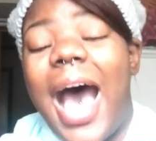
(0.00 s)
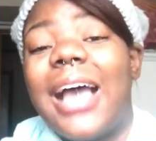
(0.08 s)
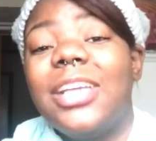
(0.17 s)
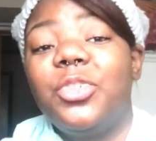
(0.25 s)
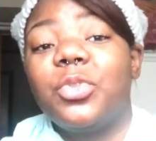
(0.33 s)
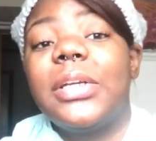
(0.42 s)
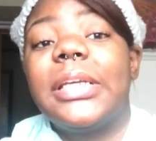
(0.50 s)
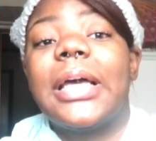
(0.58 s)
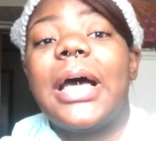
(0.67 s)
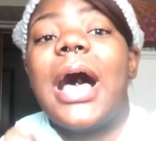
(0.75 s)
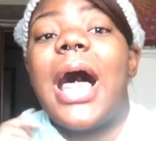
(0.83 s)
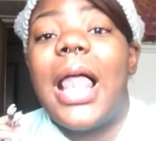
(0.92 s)
I
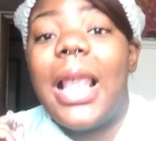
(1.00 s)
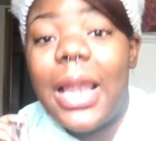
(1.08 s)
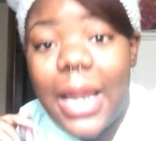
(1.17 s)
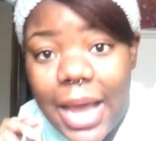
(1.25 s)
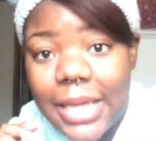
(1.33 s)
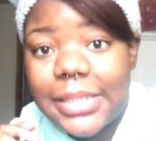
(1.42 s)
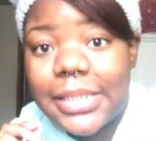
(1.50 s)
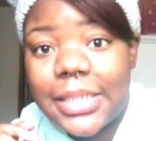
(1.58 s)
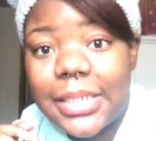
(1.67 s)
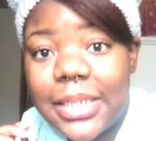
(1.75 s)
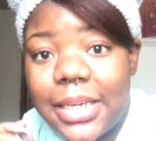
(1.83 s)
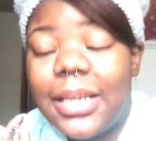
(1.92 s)
drink a lot.
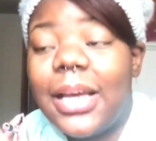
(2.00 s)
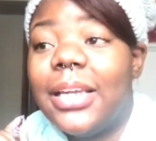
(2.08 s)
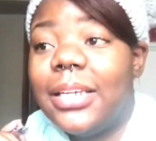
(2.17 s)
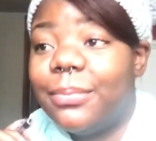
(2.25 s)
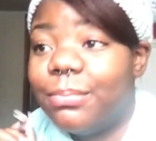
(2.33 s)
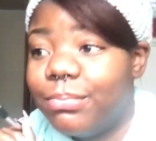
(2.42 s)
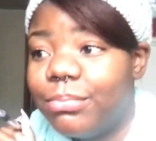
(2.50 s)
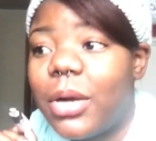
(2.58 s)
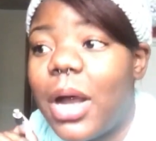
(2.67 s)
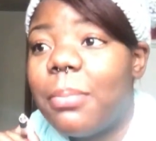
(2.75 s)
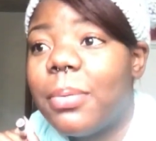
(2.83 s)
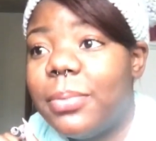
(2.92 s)

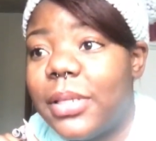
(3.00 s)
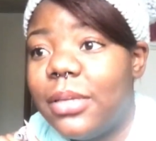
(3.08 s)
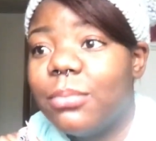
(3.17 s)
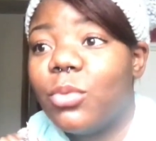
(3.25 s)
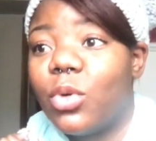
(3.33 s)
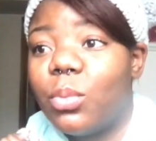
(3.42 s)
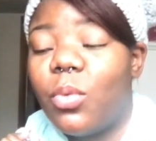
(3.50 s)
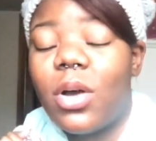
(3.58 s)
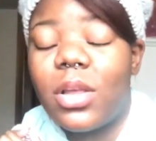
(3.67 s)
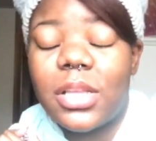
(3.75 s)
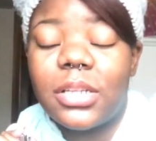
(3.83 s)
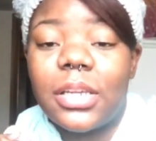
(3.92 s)
Probably more
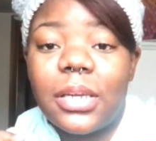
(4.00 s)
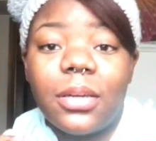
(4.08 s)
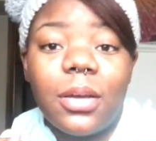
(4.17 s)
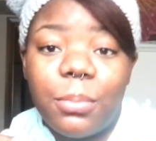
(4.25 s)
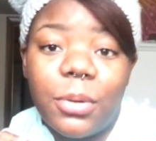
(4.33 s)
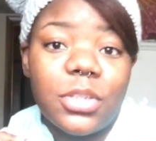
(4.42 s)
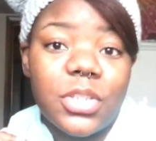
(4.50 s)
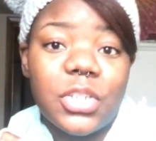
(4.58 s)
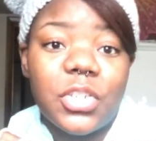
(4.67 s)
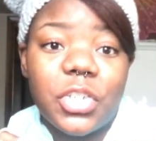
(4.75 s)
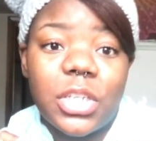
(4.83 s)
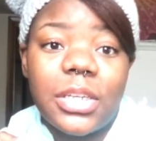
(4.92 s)
water than a
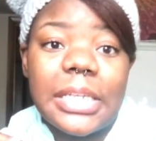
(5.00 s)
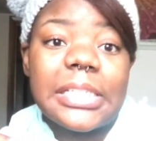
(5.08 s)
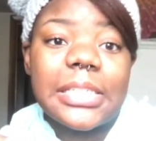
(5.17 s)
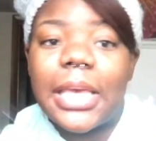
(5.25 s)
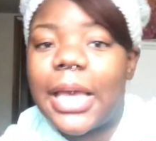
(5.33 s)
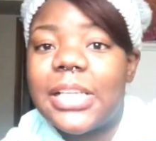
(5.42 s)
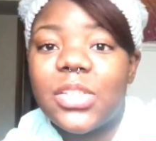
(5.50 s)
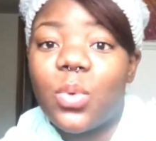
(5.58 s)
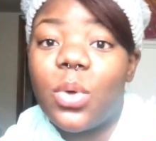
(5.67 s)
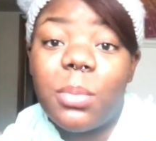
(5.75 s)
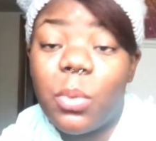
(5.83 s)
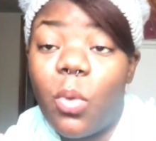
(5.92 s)
person should. It's like I
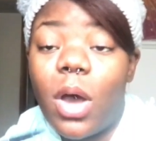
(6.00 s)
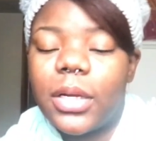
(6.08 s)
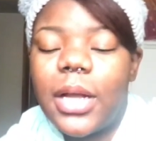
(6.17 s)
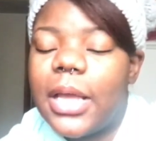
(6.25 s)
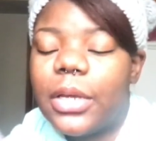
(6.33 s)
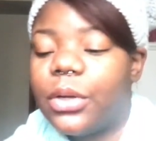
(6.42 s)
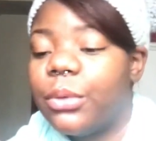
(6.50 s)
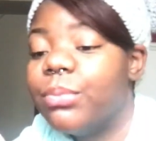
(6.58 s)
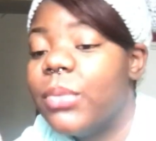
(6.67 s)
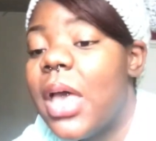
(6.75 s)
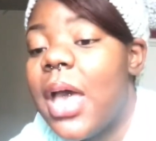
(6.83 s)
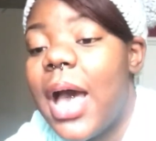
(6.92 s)
swim in water. I don't know.
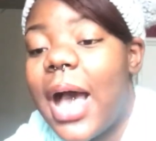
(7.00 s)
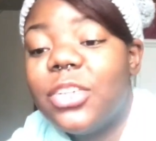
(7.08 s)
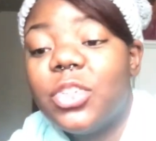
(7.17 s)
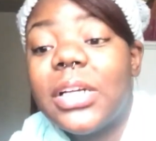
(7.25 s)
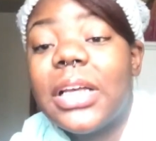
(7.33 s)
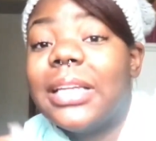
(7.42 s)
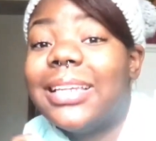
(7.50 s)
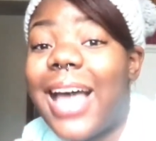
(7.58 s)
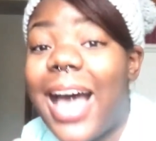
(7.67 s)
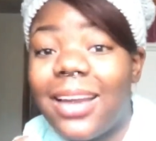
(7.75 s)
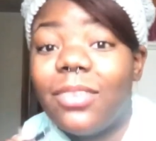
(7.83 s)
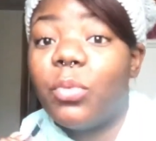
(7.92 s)
I drink a
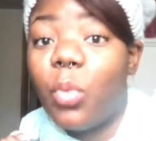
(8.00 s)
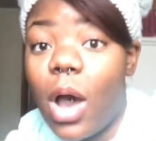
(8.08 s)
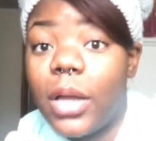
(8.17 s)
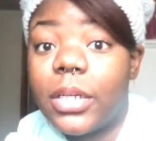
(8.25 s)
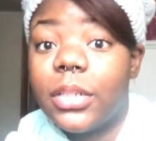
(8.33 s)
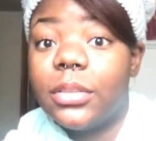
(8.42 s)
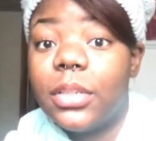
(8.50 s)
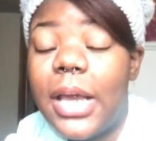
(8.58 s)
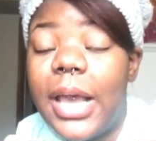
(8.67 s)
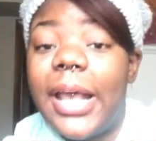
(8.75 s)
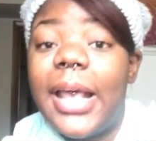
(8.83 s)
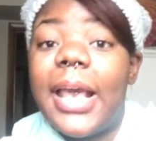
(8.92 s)
lot of water.
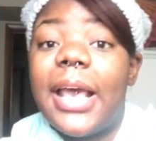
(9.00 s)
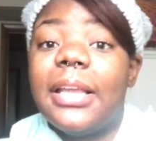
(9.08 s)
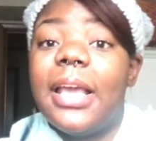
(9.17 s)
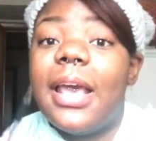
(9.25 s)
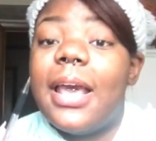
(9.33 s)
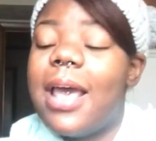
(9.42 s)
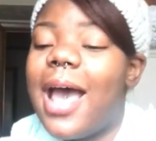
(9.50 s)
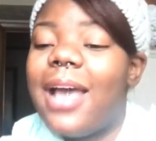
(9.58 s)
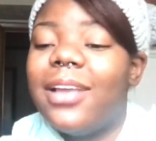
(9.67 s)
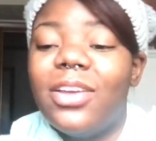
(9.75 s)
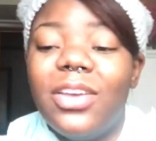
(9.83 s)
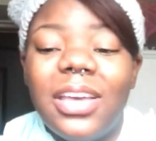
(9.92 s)
And
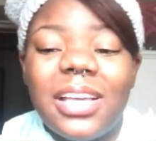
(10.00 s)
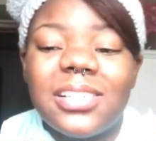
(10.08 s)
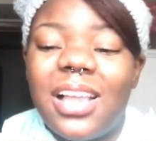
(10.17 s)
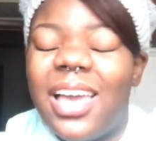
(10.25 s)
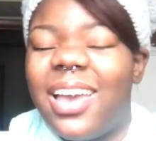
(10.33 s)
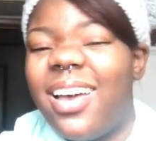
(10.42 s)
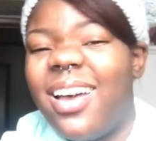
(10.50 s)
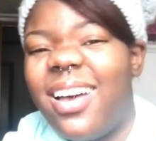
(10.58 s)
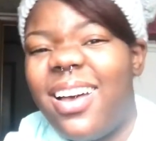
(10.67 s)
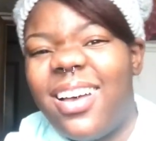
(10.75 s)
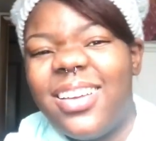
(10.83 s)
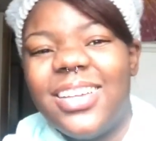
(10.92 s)
I know you guys are like,
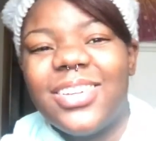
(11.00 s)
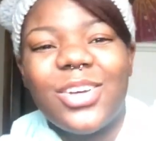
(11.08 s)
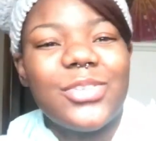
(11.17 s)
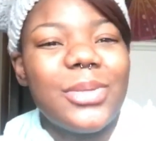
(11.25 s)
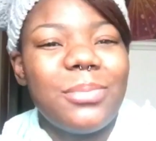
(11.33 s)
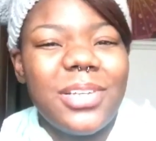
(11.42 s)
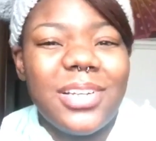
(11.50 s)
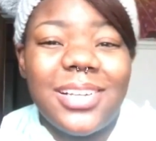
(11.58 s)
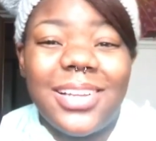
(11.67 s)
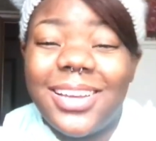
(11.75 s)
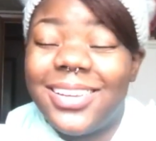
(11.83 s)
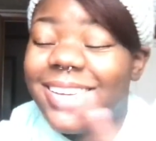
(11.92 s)
ah, oh, you know, some of you
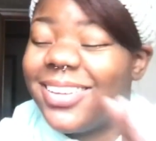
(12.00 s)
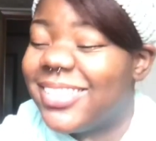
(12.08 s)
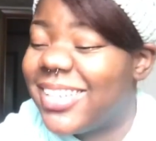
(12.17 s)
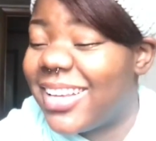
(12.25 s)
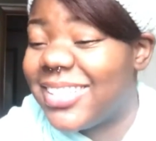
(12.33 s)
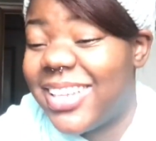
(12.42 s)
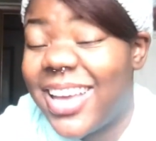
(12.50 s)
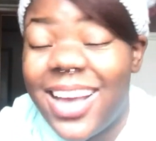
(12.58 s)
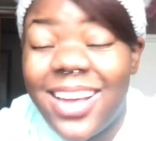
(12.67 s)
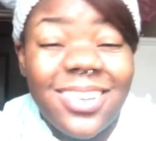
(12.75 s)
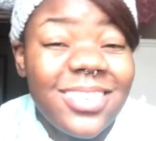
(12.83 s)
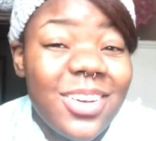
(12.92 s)
are like, ah, oh, Tati,
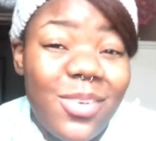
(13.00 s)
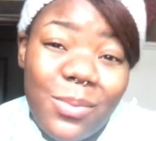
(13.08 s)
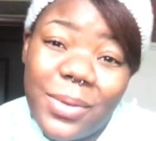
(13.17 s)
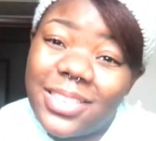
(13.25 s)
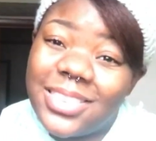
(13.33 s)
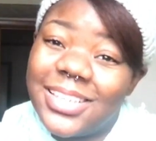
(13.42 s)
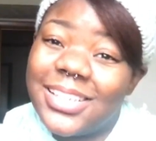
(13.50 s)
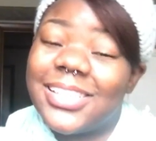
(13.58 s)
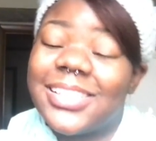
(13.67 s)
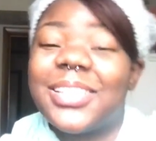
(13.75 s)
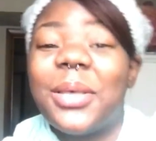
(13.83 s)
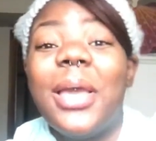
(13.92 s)
I don't know about this.